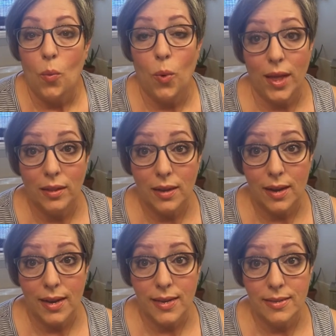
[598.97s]
Well,
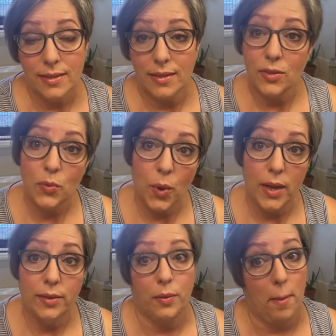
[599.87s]
guys, this
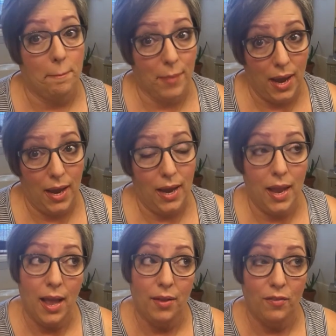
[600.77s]
was my
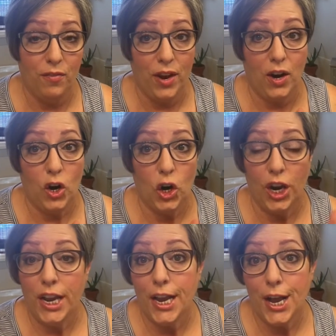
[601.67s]

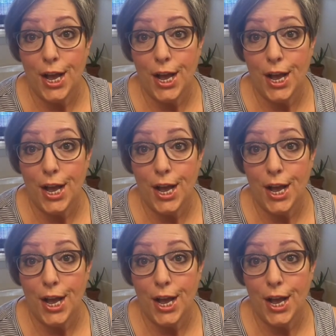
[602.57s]
very